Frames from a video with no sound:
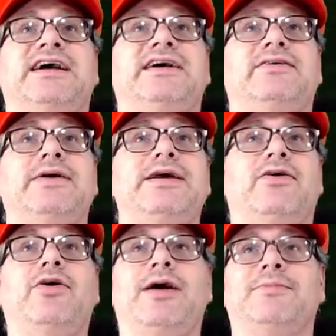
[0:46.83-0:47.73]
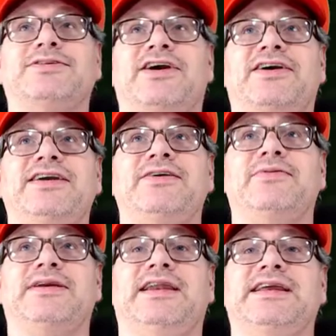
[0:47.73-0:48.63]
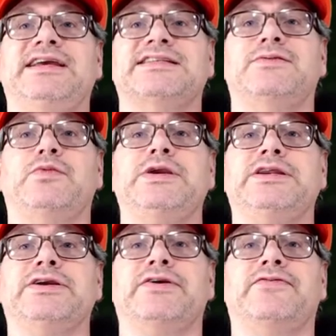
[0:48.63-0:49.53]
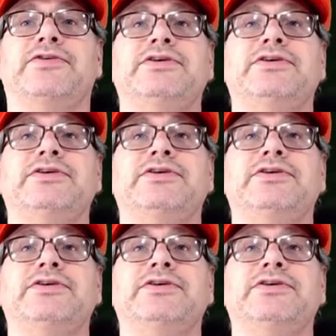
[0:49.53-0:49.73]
Uh, wait. Oh, I'm sorry. We got to get some wheat here